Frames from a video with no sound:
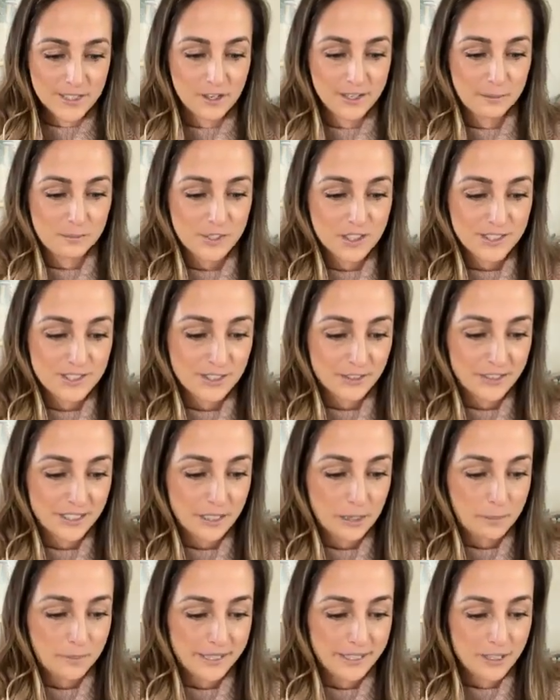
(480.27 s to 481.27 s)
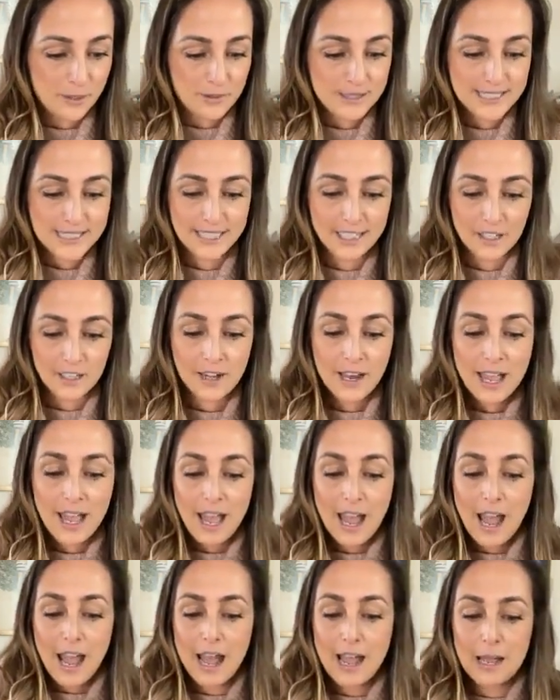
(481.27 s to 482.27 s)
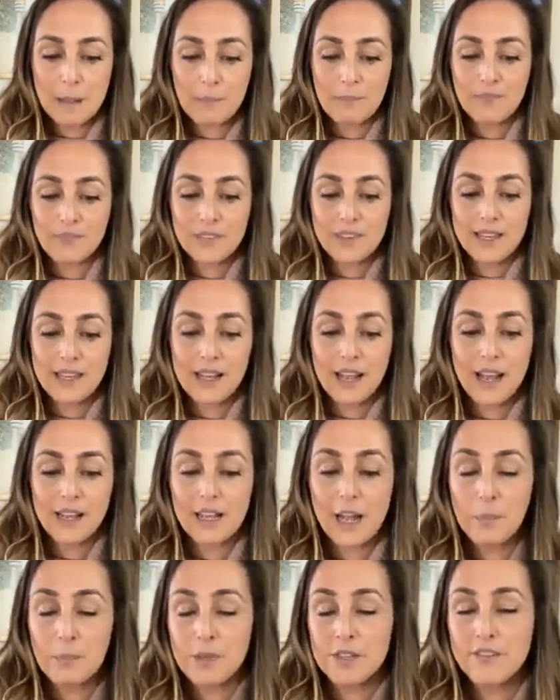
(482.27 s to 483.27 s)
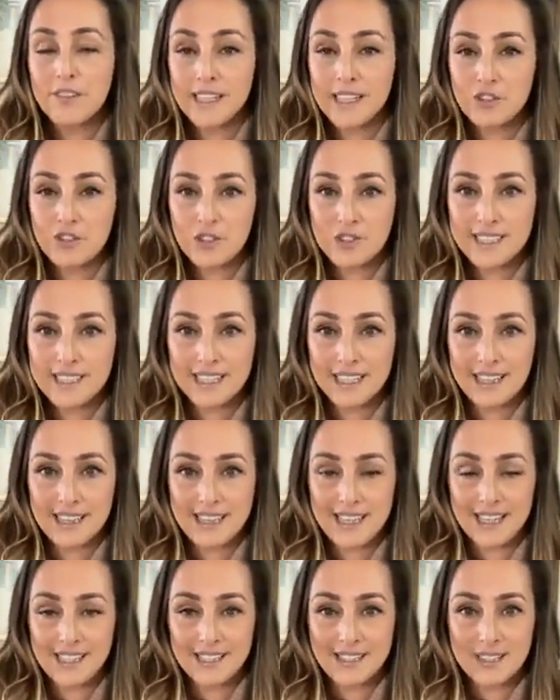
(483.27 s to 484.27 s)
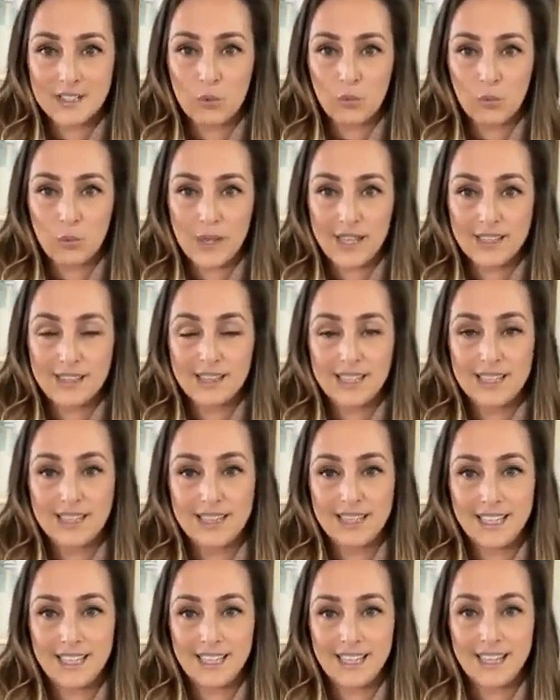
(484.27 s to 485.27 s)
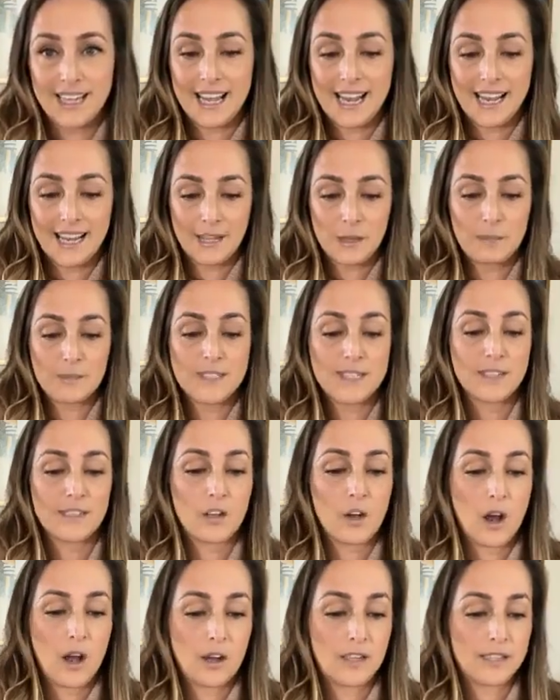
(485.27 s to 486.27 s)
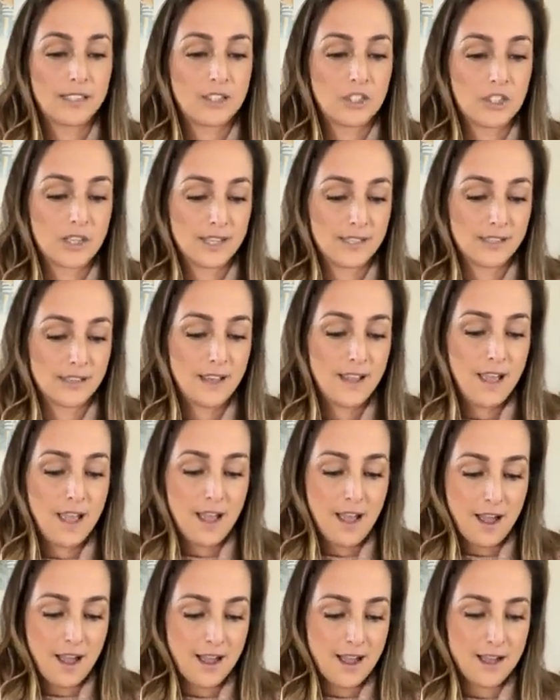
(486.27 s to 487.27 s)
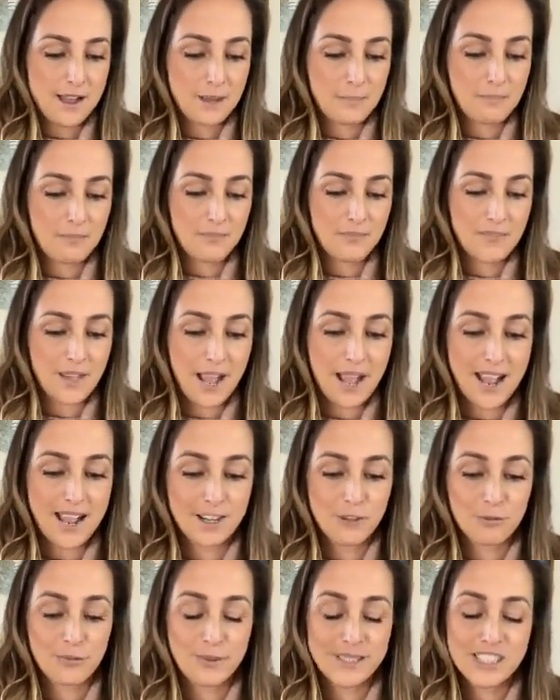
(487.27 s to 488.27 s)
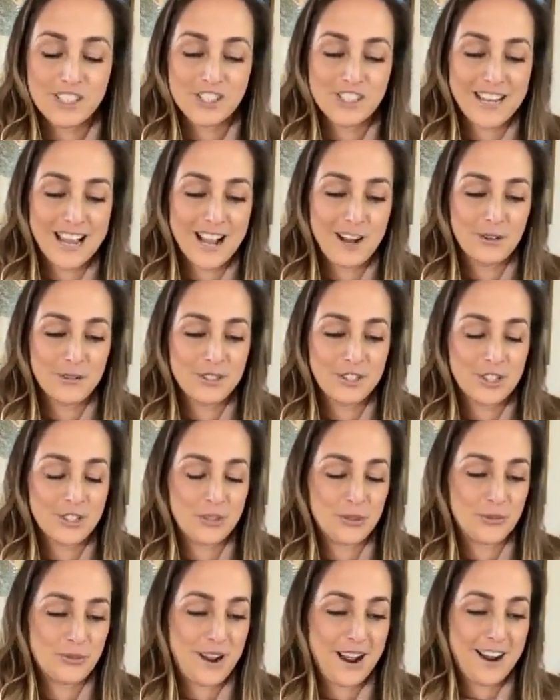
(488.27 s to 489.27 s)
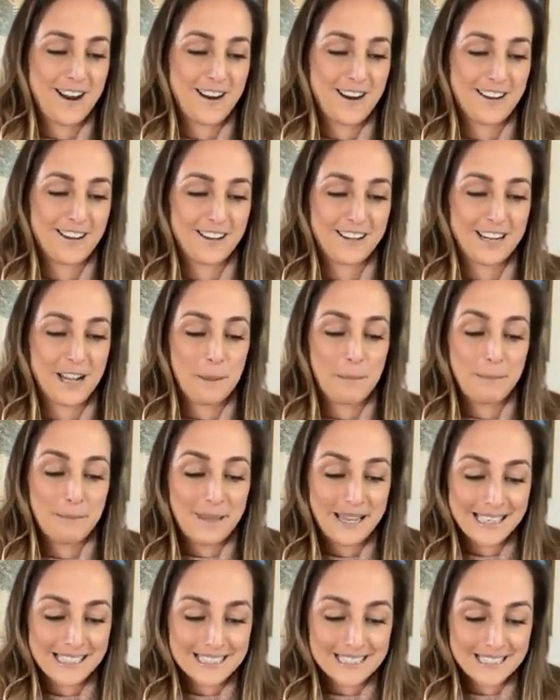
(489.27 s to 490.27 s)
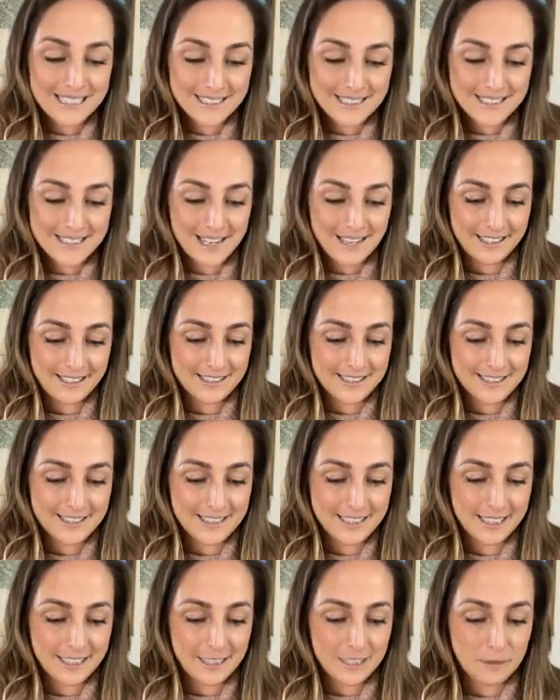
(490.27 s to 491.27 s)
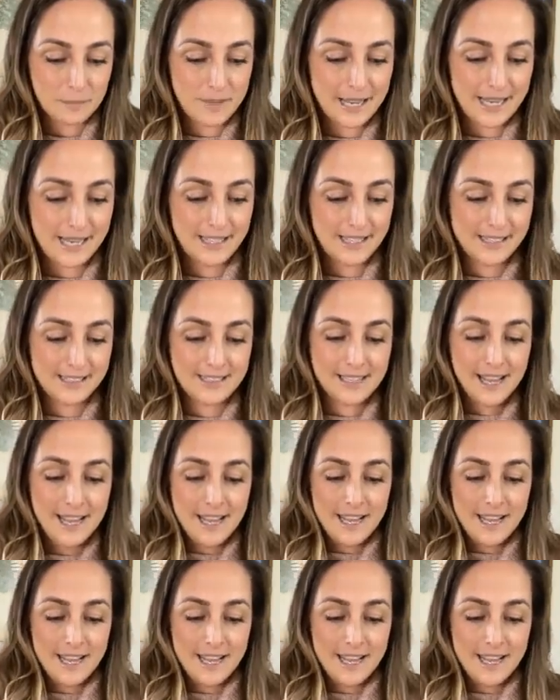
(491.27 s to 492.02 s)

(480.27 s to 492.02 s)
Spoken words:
Sorry, I'm just looking at my notes here. A couple of interesting things with the amped collagen. I reached out to our amazing science team and